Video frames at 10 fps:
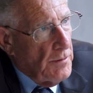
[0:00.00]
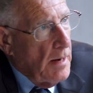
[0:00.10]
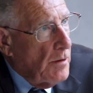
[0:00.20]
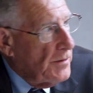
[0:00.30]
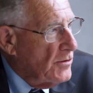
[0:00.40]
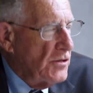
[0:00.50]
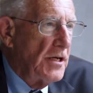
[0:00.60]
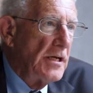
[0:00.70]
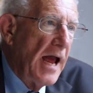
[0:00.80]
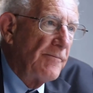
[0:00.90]
They just
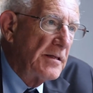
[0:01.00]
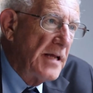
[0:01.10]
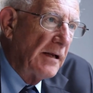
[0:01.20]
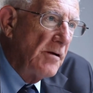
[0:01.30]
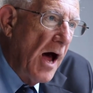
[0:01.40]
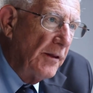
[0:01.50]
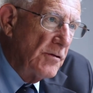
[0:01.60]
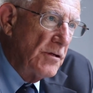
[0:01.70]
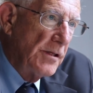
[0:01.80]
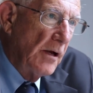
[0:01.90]
didn't have the
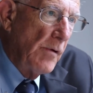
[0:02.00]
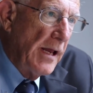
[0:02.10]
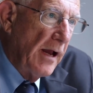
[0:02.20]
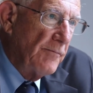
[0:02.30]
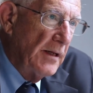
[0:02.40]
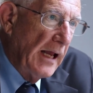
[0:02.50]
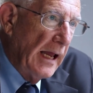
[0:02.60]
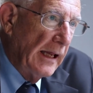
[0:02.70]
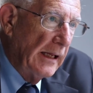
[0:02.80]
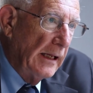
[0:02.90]
technology that we have
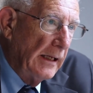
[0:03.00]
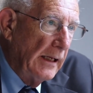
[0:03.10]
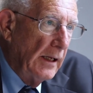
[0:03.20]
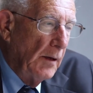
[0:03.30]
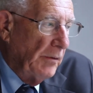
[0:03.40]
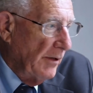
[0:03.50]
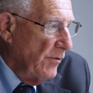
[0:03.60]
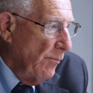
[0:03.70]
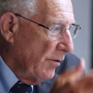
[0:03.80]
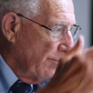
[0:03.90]
today. But
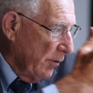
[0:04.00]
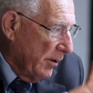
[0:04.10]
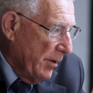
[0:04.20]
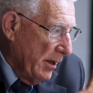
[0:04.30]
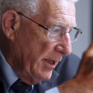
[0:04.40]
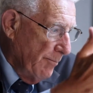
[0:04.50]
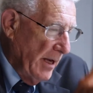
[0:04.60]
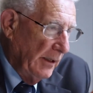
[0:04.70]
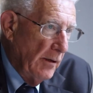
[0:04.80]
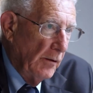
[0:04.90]
if you could bring a
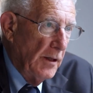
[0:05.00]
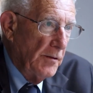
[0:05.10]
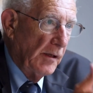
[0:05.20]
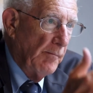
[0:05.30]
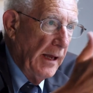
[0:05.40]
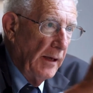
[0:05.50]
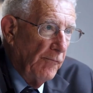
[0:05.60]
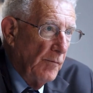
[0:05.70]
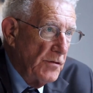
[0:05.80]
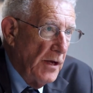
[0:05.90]
Paleolithic man
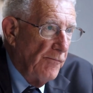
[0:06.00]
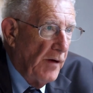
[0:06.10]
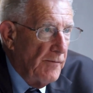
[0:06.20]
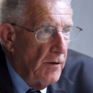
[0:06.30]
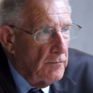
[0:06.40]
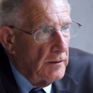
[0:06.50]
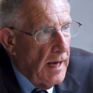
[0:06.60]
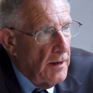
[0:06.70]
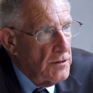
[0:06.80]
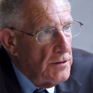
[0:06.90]
from, say,
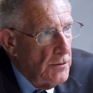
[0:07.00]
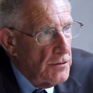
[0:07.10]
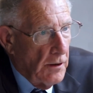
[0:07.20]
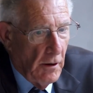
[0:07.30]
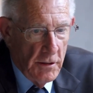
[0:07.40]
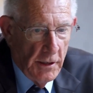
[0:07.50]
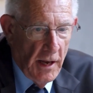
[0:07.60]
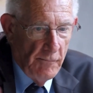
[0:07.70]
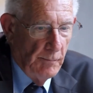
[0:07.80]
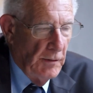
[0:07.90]
500,000 years ago, and you
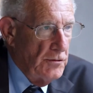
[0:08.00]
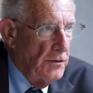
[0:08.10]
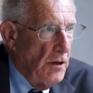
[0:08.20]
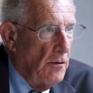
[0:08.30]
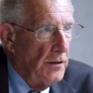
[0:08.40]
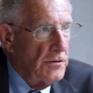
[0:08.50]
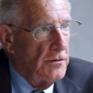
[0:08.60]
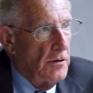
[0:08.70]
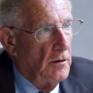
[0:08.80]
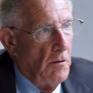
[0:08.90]
gave him a bunch of donuts
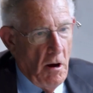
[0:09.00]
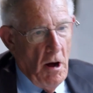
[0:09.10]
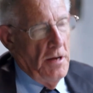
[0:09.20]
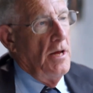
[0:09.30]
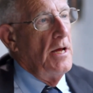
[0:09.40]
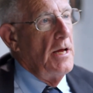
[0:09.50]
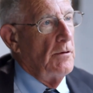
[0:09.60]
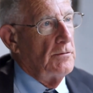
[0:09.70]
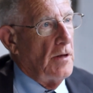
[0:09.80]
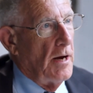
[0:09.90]
and told him, oh, he
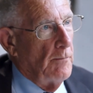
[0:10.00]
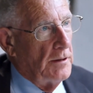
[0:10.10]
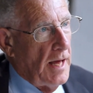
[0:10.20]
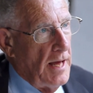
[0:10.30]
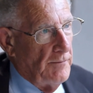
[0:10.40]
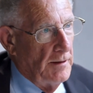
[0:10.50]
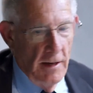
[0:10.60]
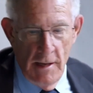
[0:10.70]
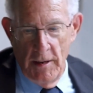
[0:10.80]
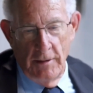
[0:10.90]
would die and went to heaven.
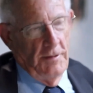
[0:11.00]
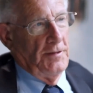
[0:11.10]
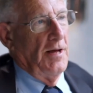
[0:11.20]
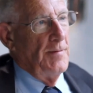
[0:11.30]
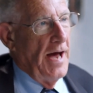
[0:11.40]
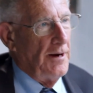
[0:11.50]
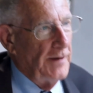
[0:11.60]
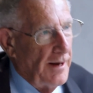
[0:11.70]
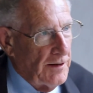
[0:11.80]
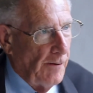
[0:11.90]
You mean to tell me I
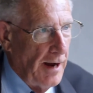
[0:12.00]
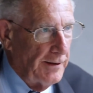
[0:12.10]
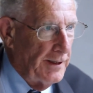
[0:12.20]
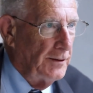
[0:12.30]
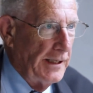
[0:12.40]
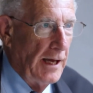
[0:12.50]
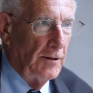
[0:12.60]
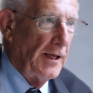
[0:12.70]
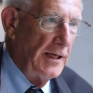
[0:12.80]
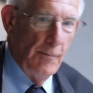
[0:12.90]
don't have to go out and kill the
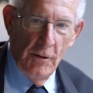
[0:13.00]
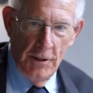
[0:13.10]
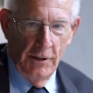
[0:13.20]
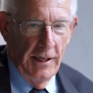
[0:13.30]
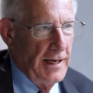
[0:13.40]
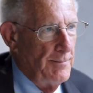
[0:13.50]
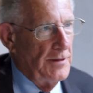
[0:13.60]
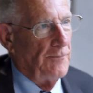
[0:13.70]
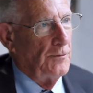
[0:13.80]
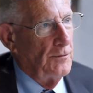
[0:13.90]
elk anymore? They're going to hand me
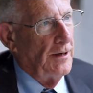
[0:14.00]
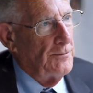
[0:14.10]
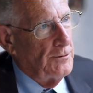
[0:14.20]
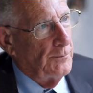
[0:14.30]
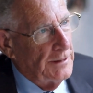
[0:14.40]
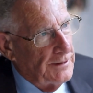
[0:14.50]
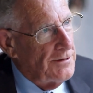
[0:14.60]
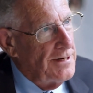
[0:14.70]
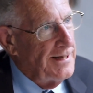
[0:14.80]
the food right through the window.